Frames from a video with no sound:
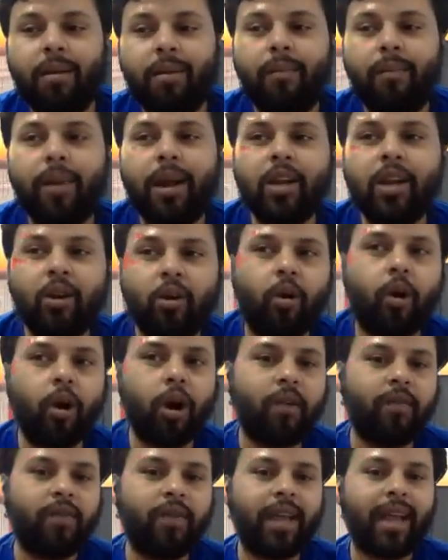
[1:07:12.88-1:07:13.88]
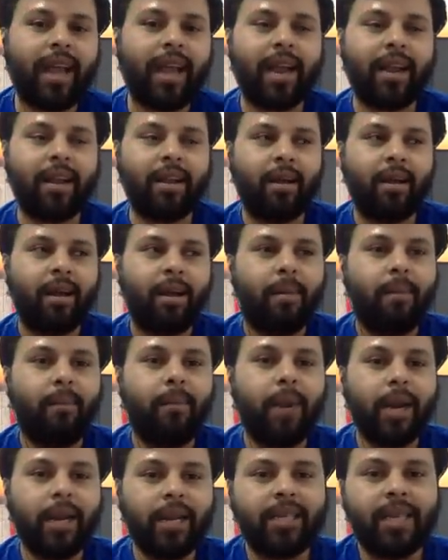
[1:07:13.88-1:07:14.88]
But could we get
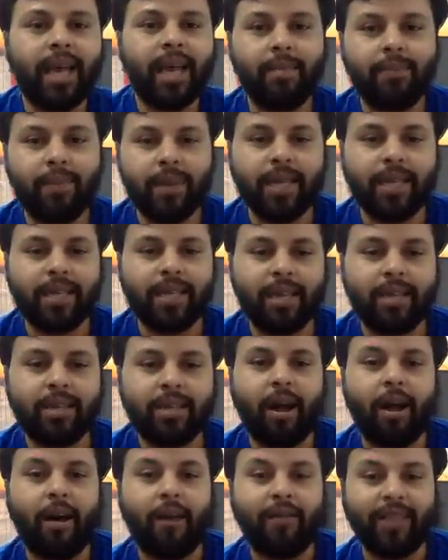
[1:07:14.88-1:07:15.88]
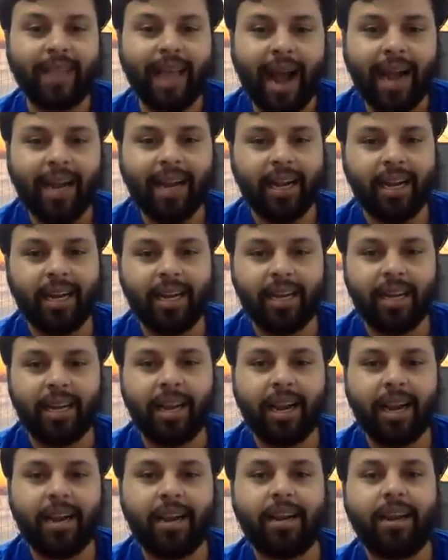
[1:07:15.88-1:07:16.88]
bits and pieces of that
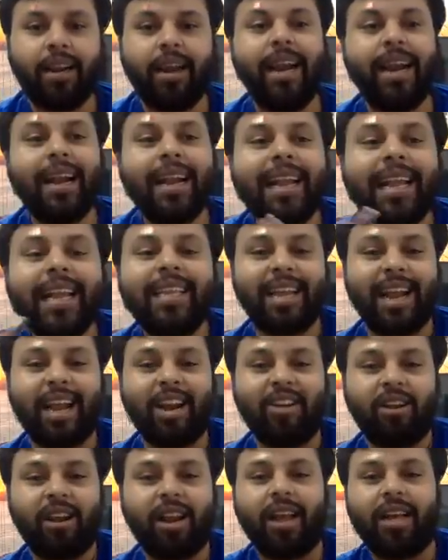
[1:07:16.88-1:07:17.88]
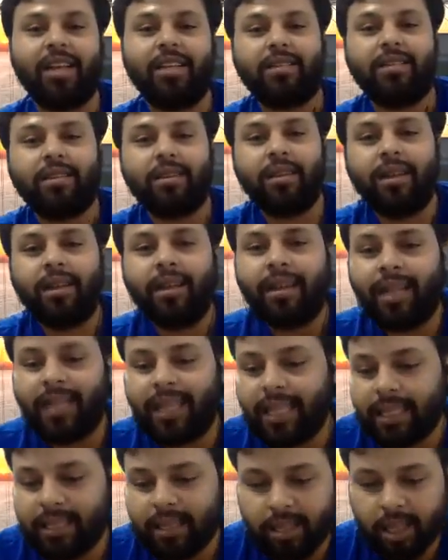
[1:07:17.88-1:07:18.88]
internet decentralized?
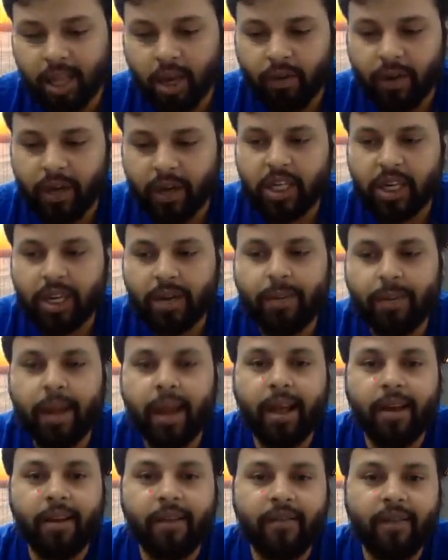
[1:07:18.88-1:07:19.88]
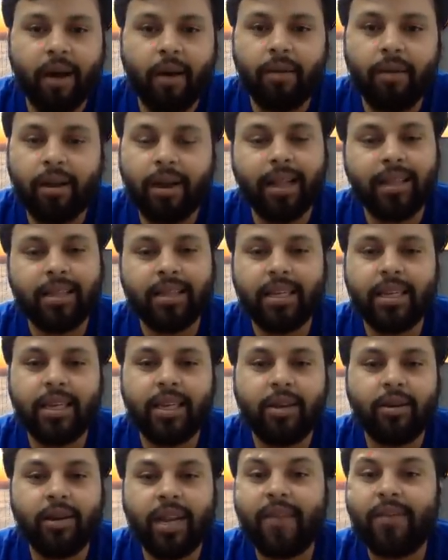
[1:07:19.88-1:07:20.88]
This is a question by our founder and
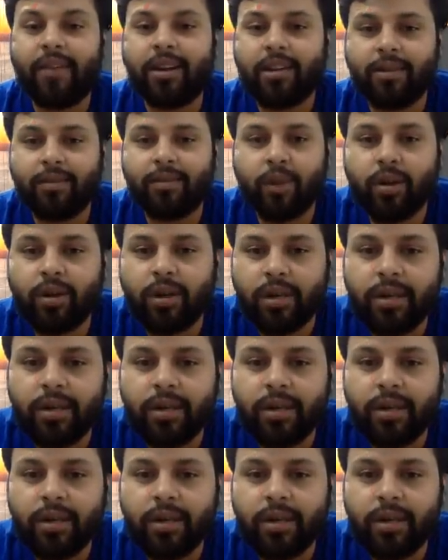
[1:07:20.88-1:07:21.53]
CEO, David Smoot.